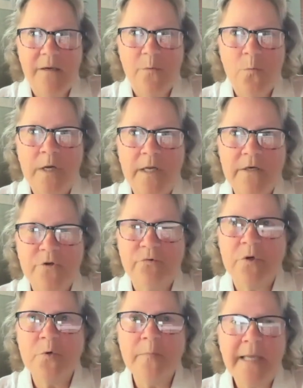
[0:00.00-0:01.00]
what
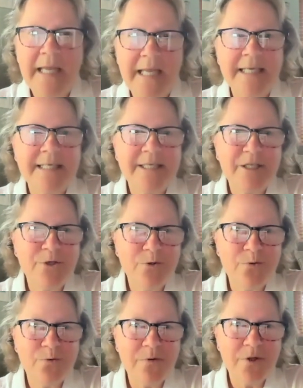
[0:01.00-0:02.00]
drew me
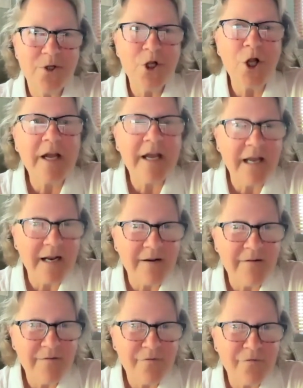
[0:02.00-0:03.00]
into
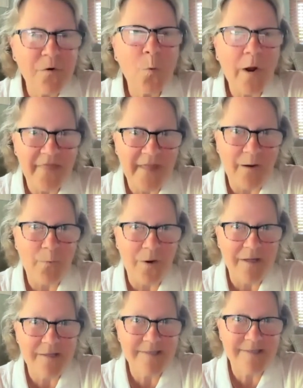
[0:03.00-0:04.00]
looking for what that
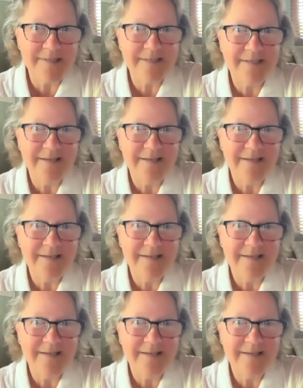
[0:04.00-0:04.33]
was.